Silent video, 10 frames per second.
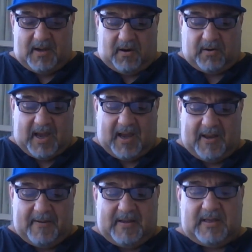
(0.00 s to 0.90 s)
Okay?
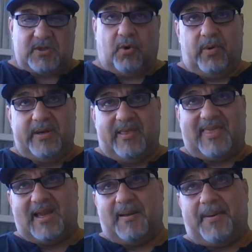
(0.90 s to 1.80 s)
So when you
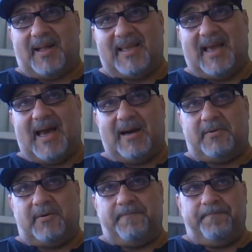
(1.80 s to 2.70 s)
think about the
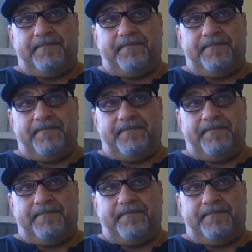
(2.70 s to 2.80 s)
animal,